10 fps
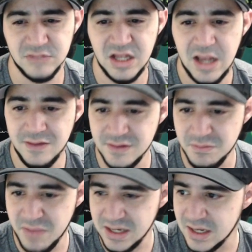then the
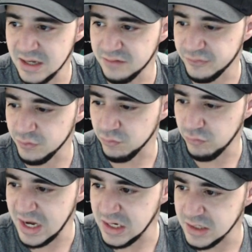main hand for the
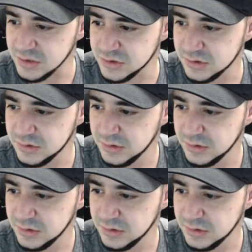ranged,